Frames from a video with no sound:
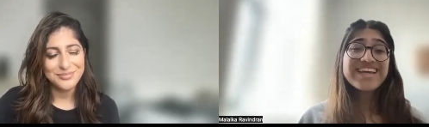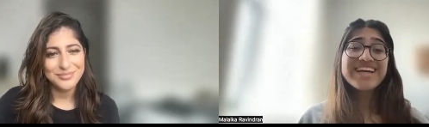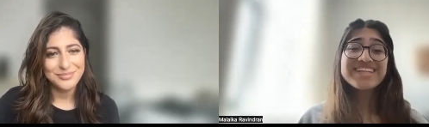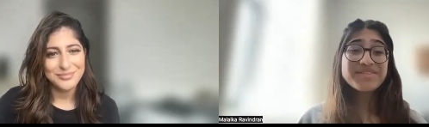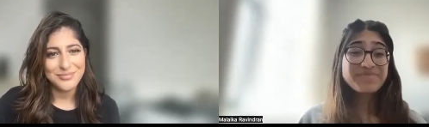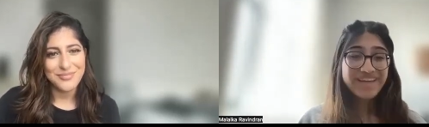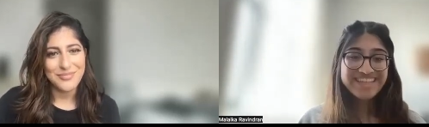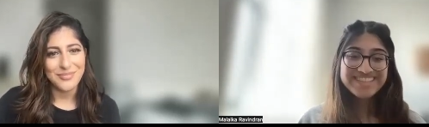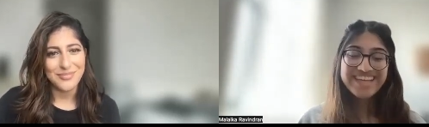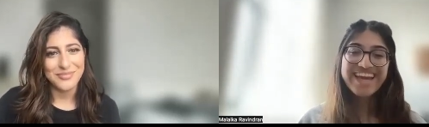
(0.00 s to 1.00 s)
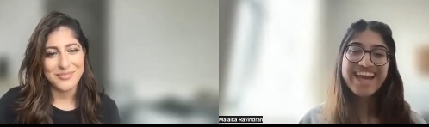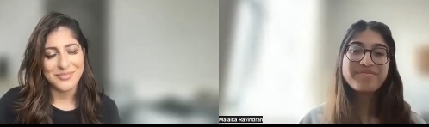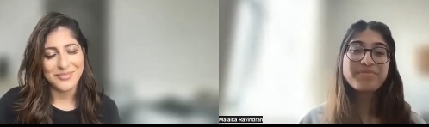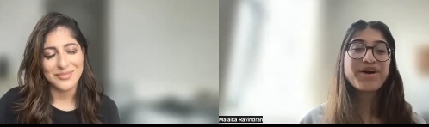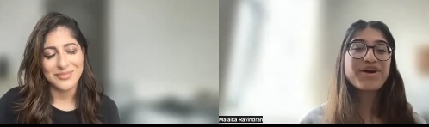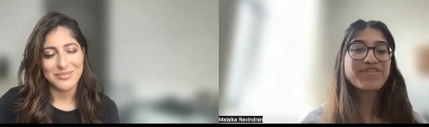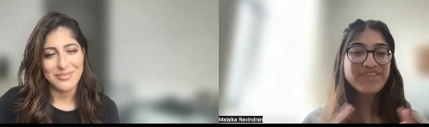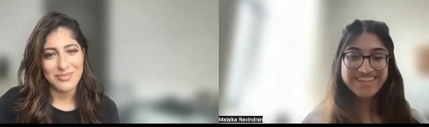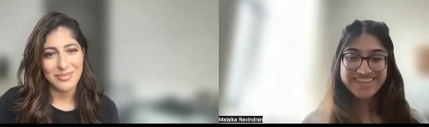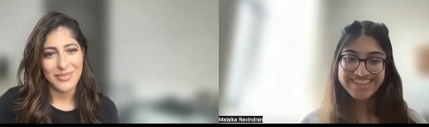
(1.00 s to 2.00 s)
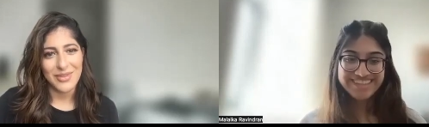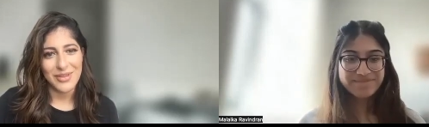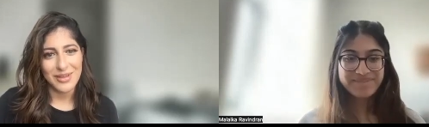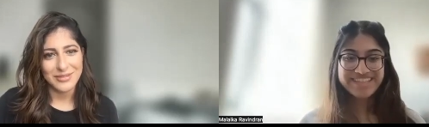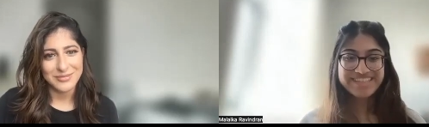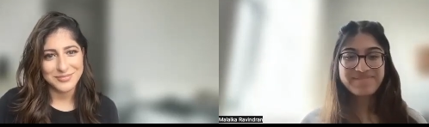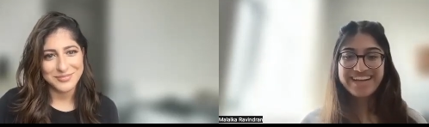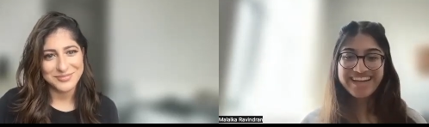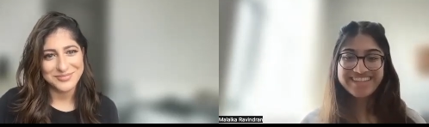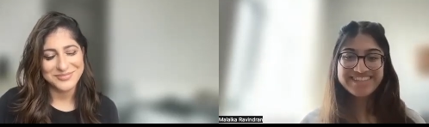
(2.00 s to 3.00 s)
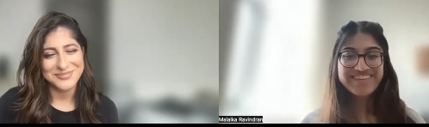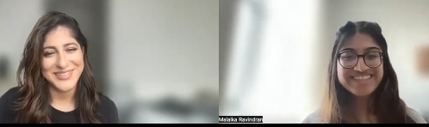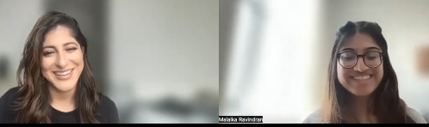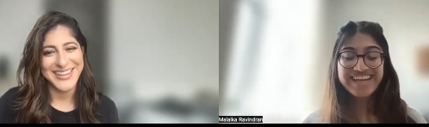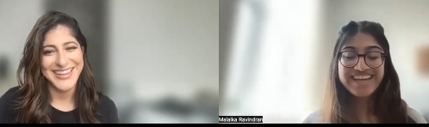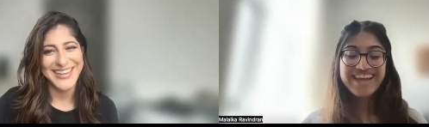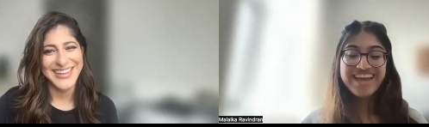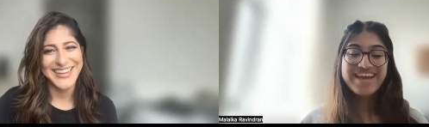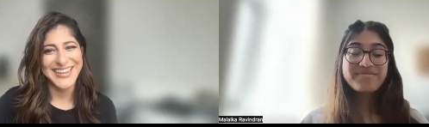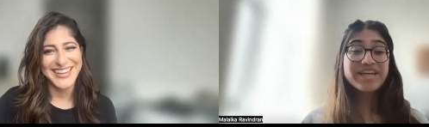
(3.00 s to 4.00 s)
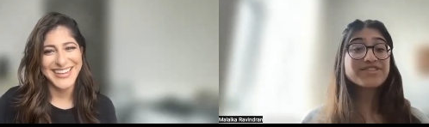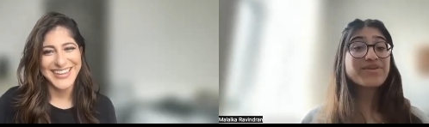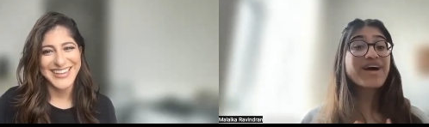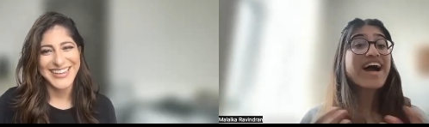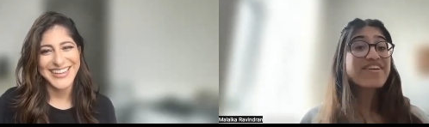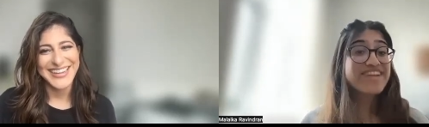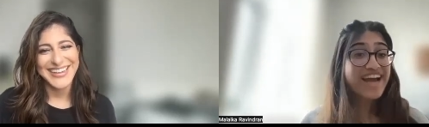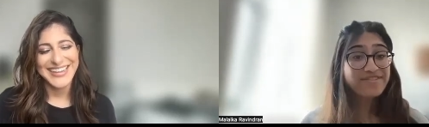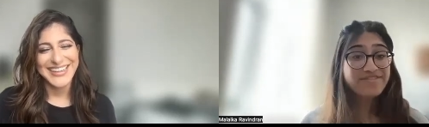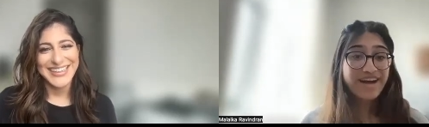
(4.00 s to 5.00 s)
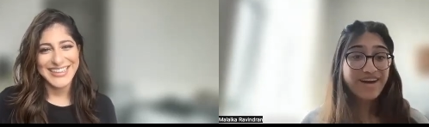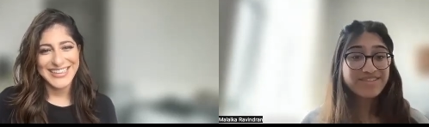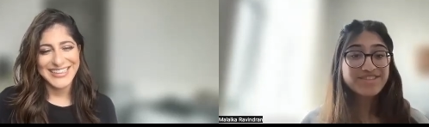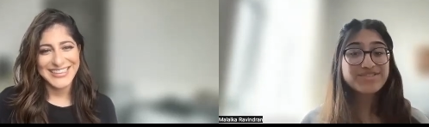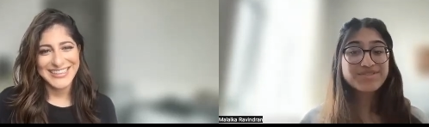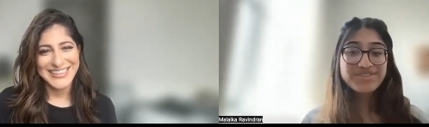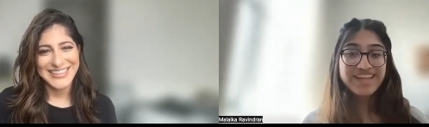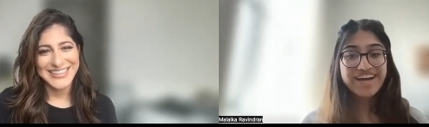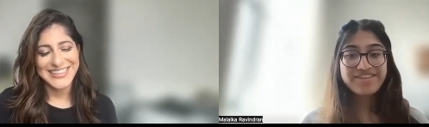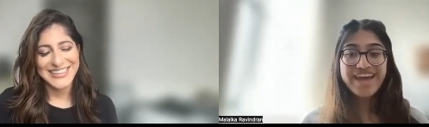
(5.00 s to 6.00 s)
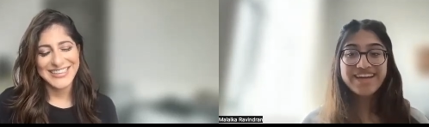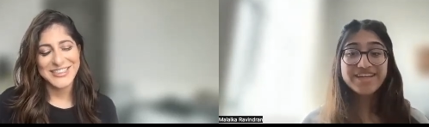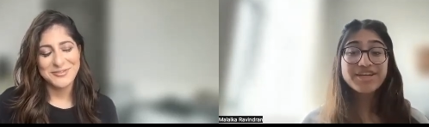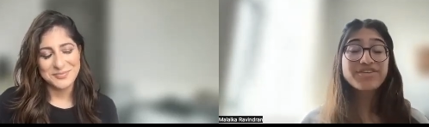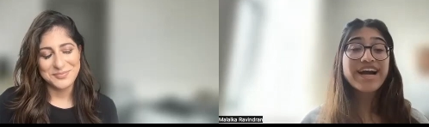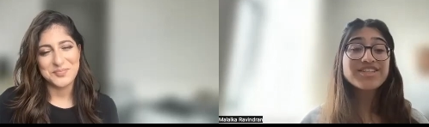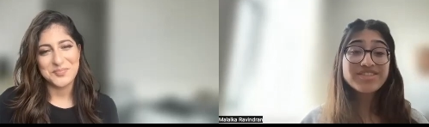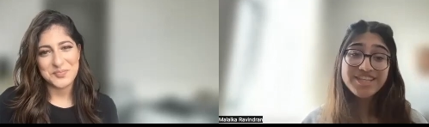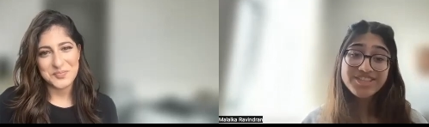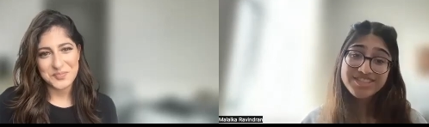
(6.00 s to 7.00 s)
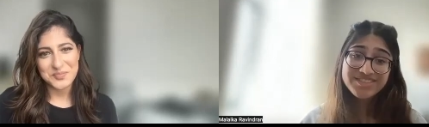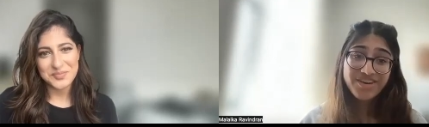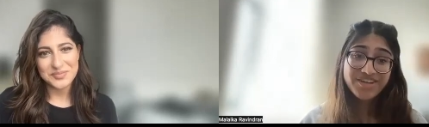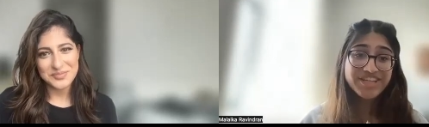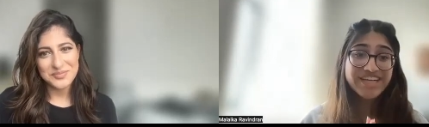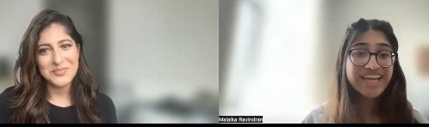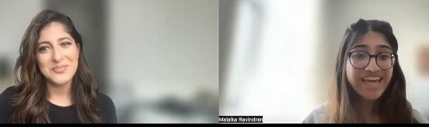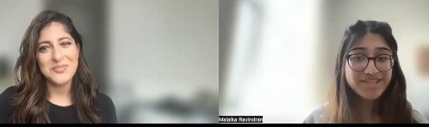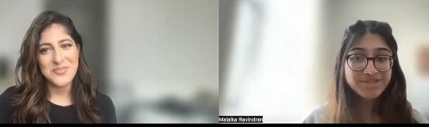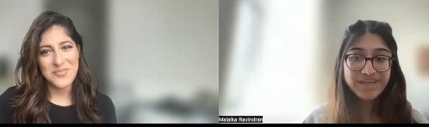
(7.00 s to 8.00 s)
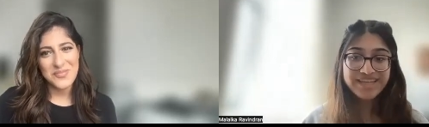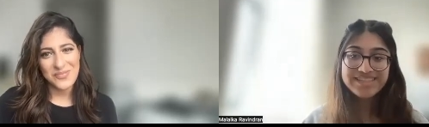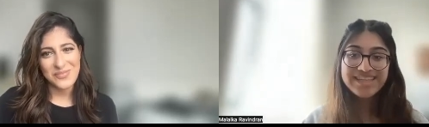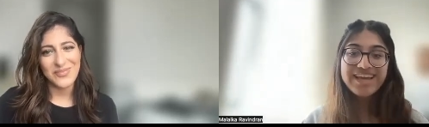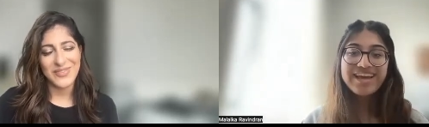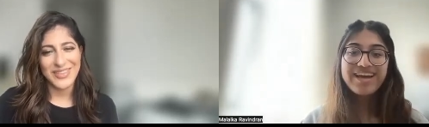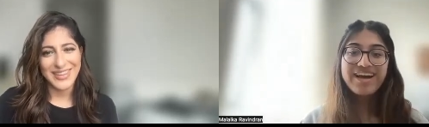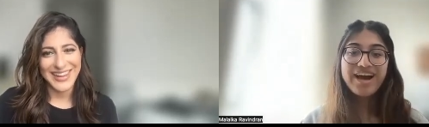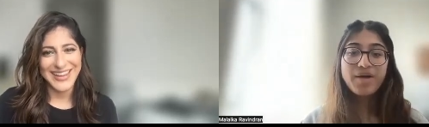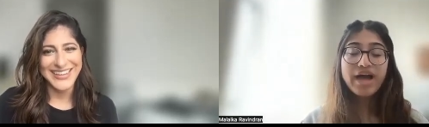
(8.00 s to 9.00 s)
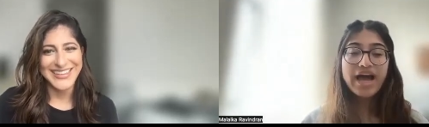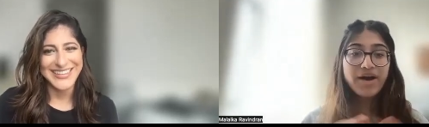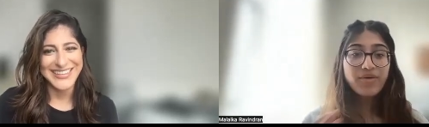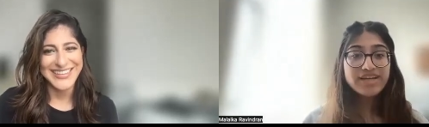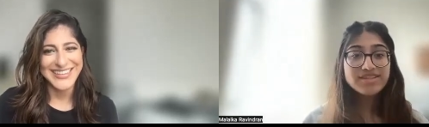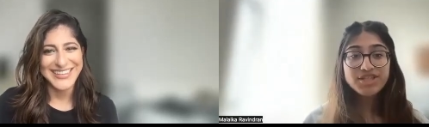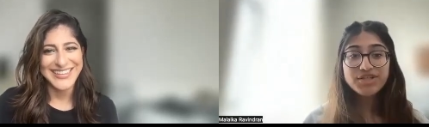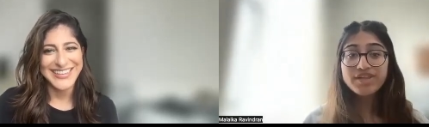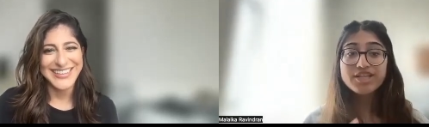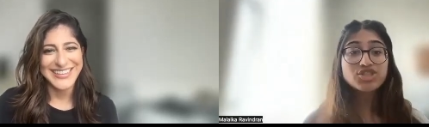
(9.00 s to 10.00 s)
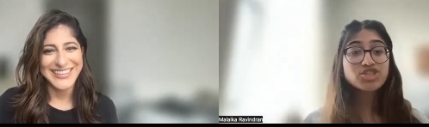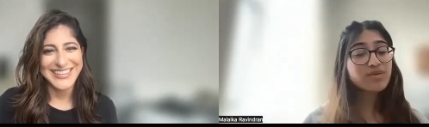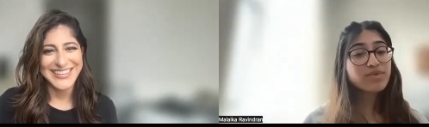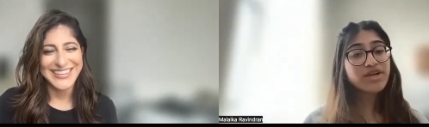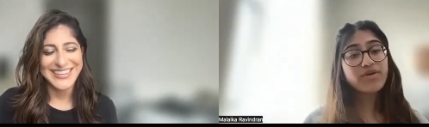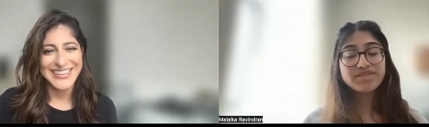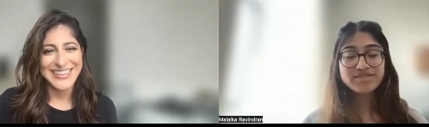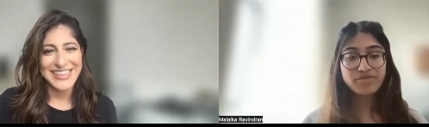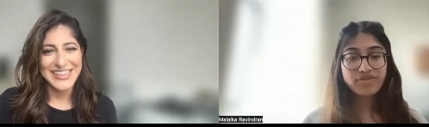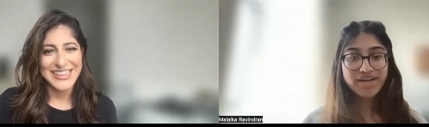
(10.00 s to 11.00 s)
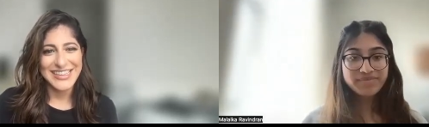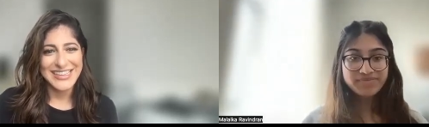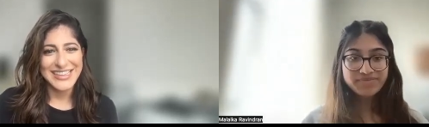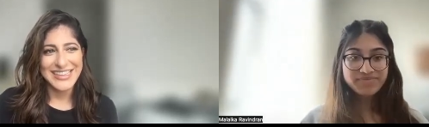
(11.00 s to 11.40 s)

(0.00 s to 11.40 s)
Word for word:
Speaker 1: That's amazing, and perfectly leads me into my next question, because you have now found true love, and congratulations on your engagement. How has your relationship been going so far?